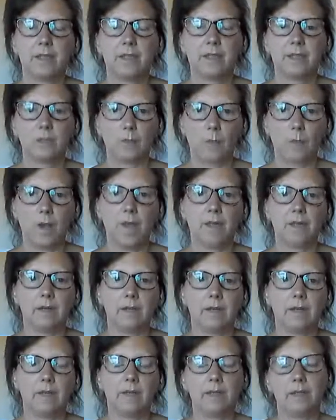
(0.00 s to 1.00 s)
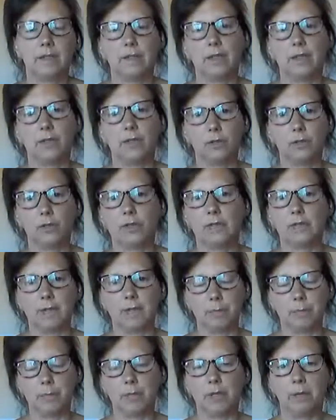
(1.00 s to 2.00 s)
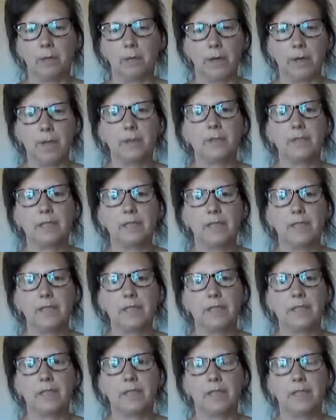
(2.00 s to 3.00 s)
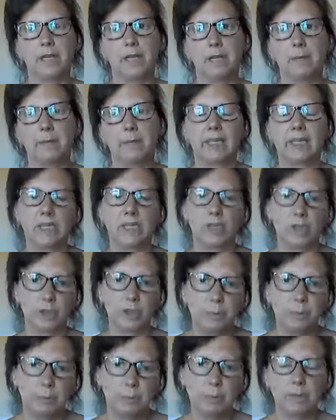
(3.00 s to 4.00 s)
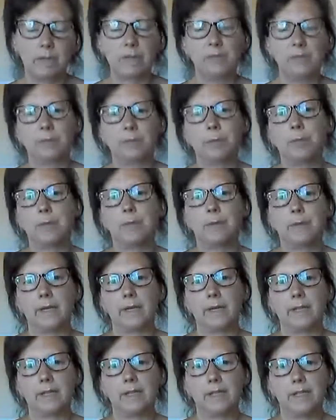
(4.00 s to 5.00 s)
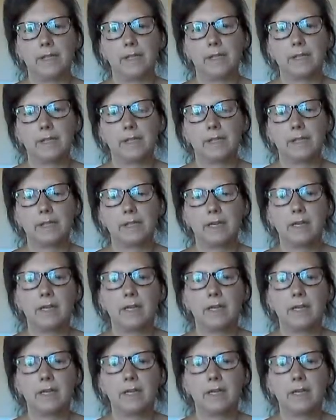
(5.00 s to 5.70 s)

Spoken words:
as well. You can look at probiotics, making a supplement for probiotics.